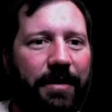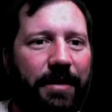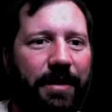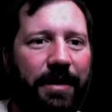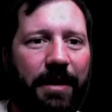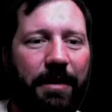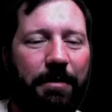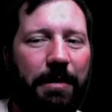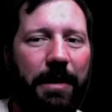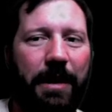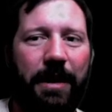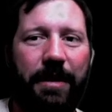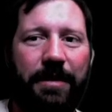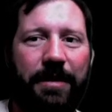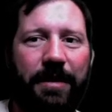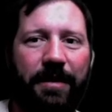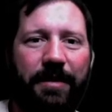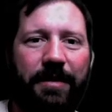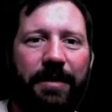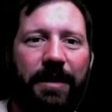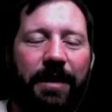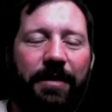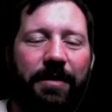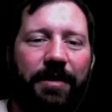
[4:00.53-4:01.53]
about
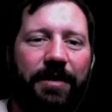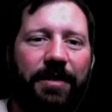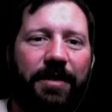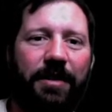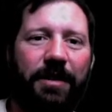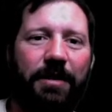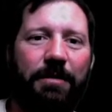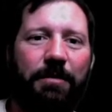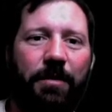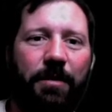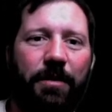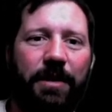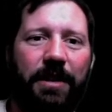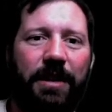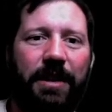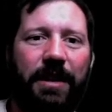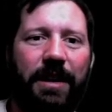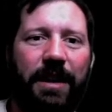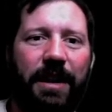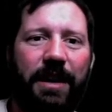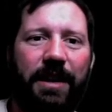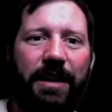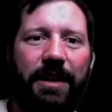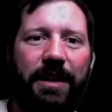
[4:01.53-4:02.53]
this every single
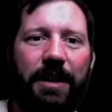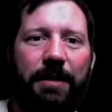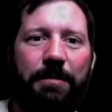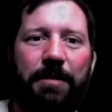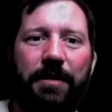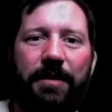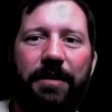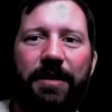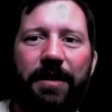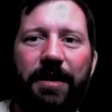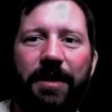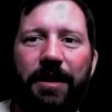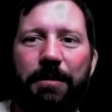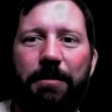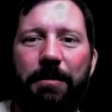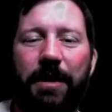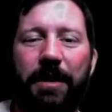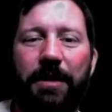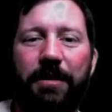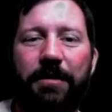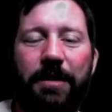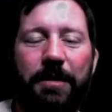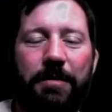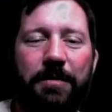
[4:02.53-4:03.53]
morning. I get up and talk
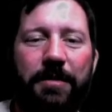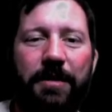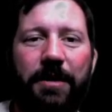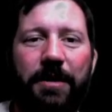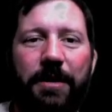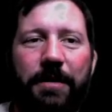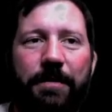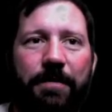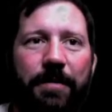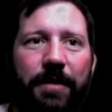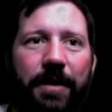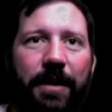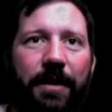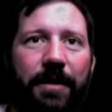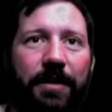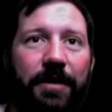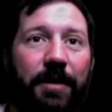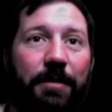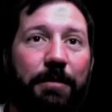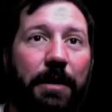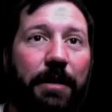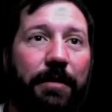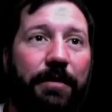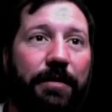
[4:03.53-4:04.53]
about crypto. This
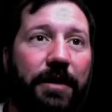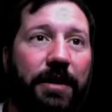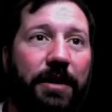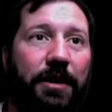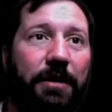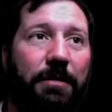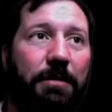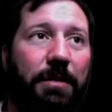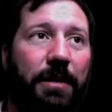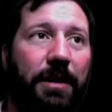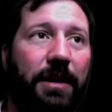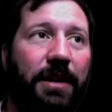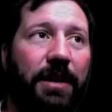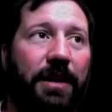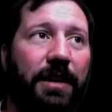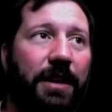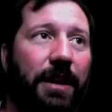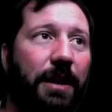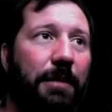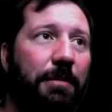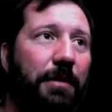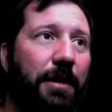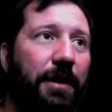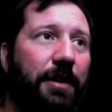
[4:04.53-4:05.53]
is my video blog.
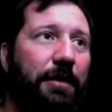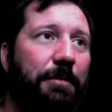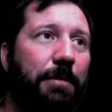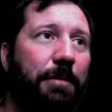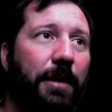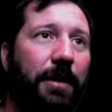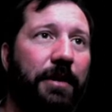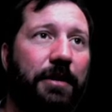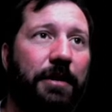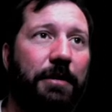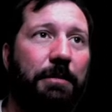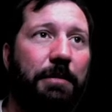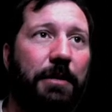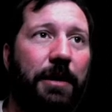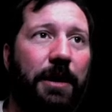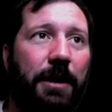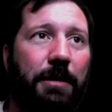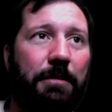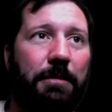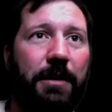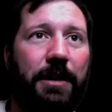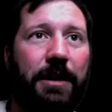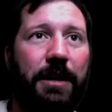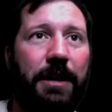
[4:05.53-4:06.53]
I'm not sponsored by
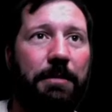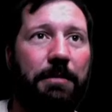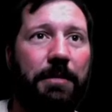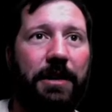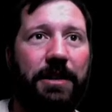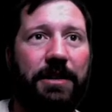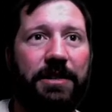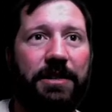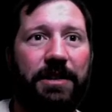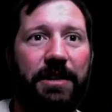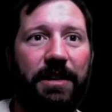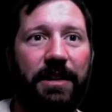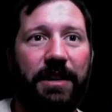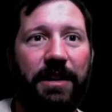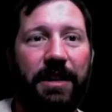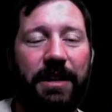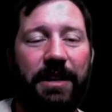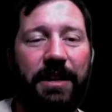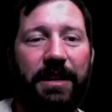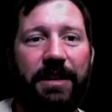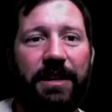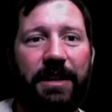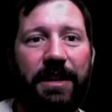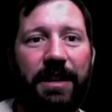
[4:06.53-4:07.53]
anybody. I'm not shilling
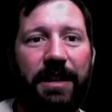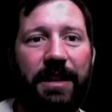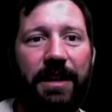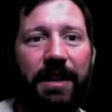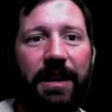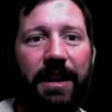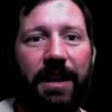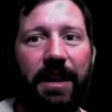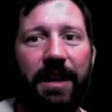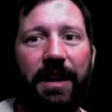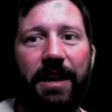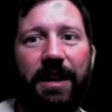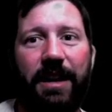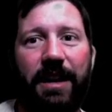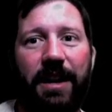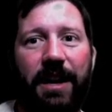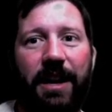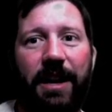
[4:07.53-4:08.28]
anything, and